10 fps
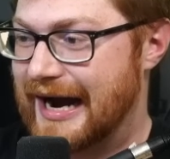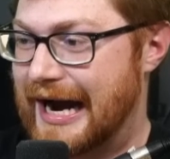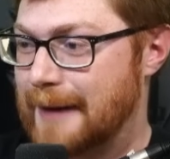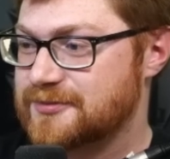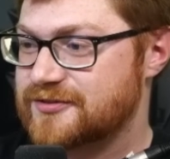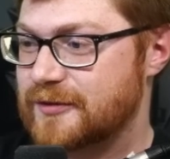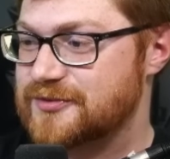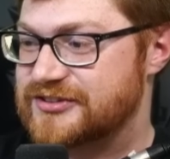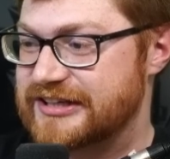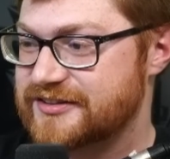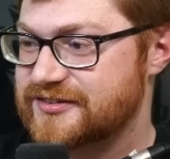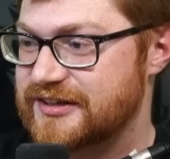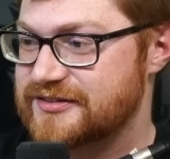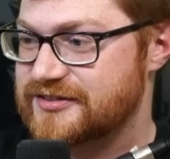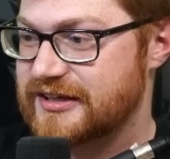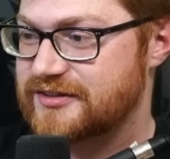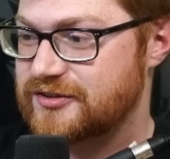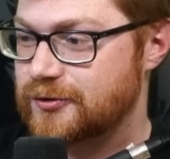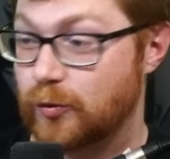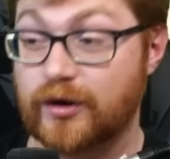apps from Sticks and Stick
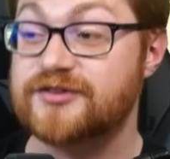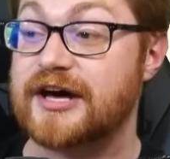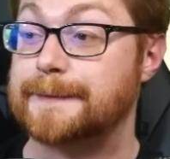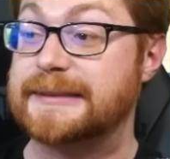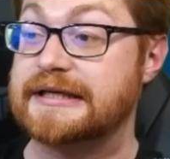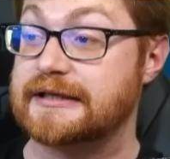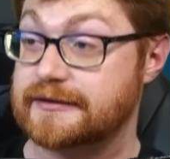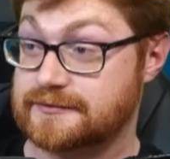Two. What does that mean?